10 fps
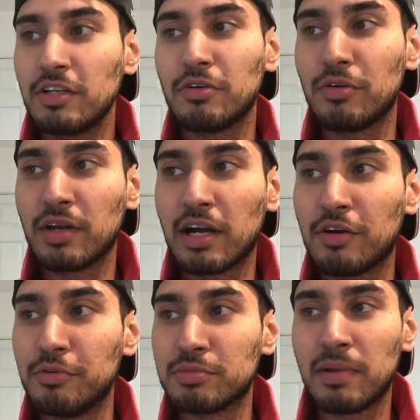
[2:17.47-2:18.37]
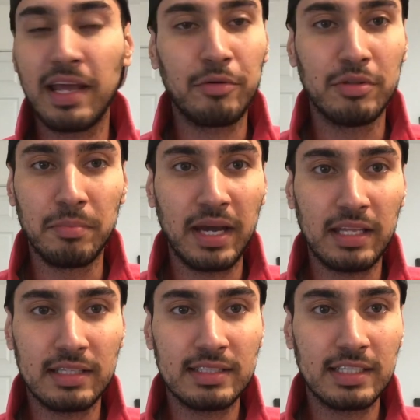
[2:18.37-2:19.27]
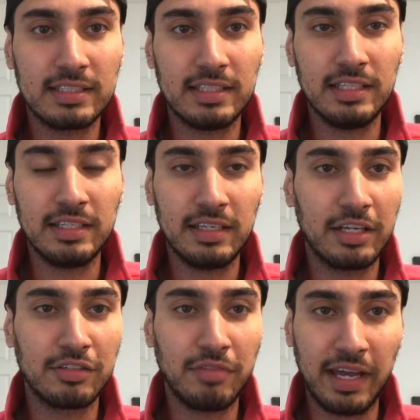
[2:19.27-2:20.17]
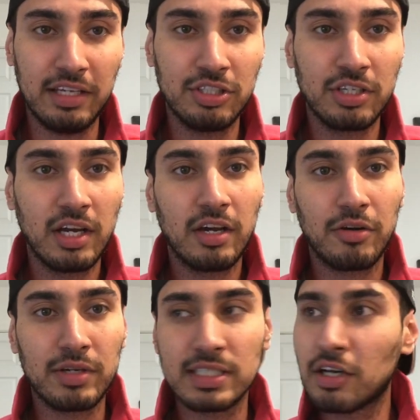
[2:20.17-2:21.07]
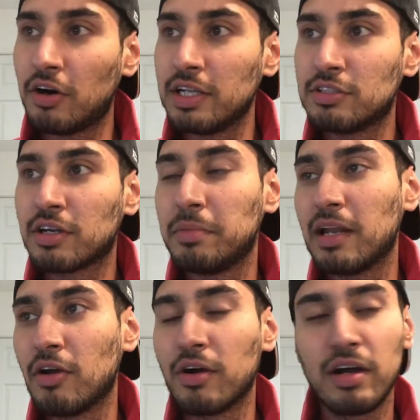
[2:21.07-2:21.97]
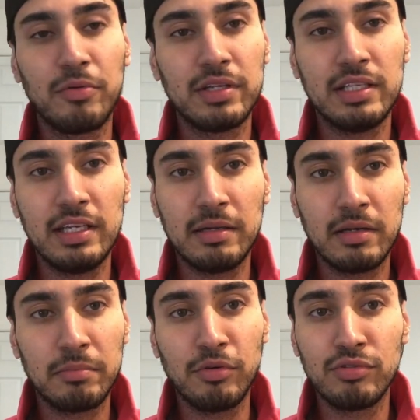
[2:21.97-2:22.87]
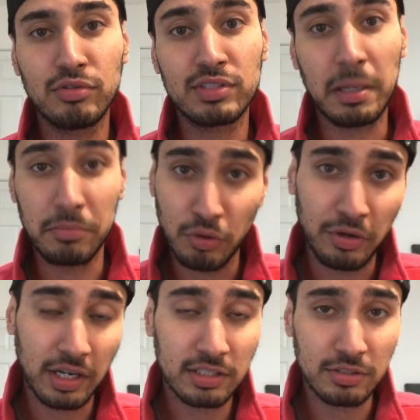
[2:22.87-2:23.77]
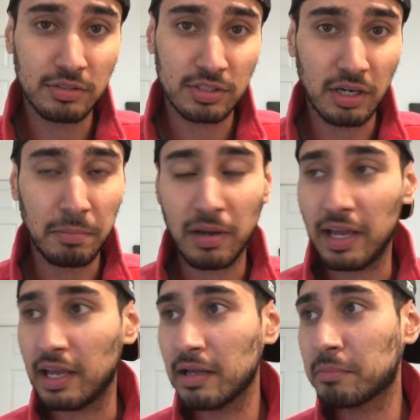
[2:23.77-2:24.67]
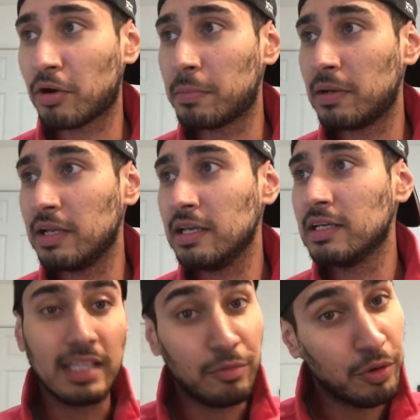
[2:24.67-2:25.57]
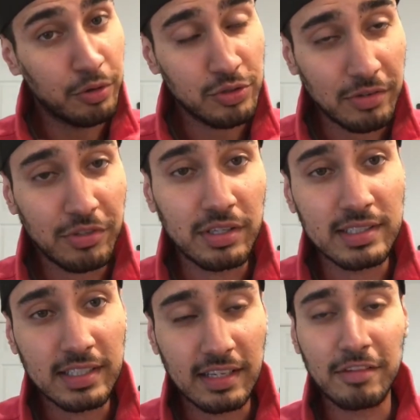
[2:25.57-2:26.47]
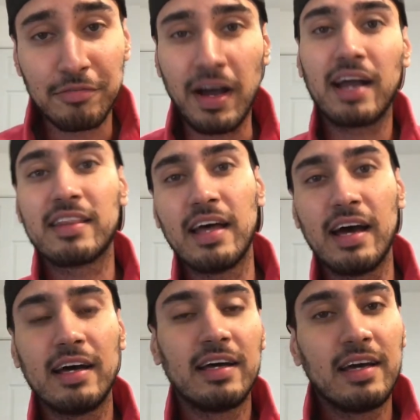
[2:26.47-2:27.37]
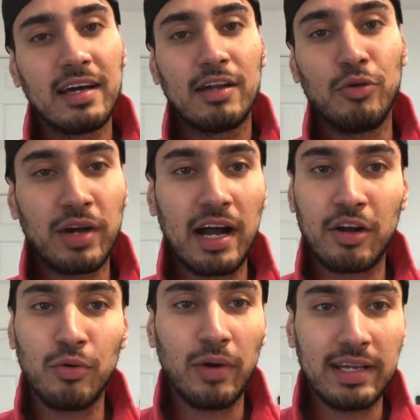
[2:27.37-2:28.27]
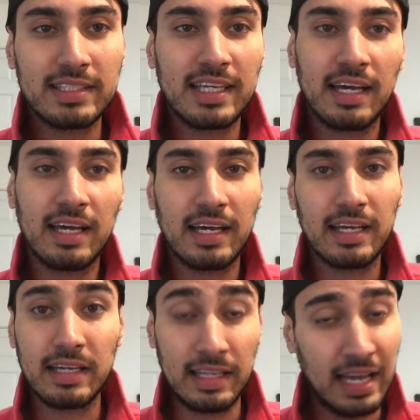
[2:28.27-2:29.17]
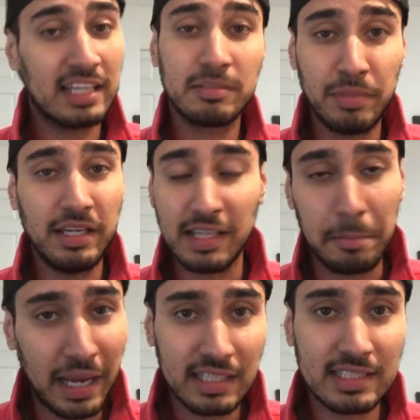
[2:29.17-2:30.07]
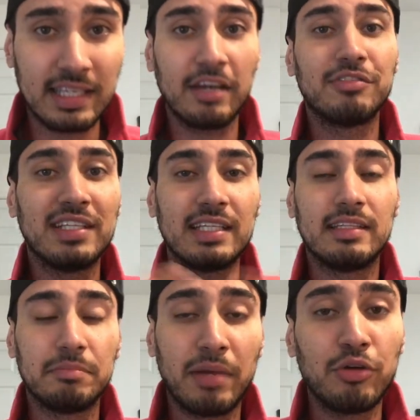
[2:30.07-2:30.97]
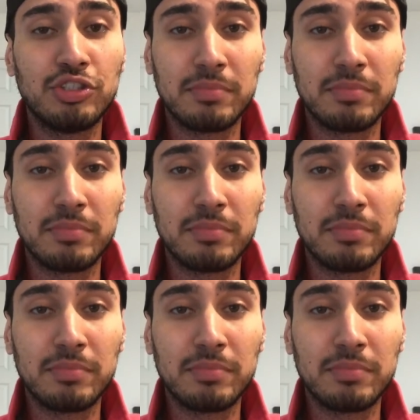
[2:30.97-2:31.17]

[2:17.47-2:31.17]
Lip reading: Lukaku was playing with men at 16 years of age, whereas Icardi took a bit longer when he moved to Sampdoria to start playing properly. And then we also have to consider the fact that Lukaku is and has been a mainstay of the Belgium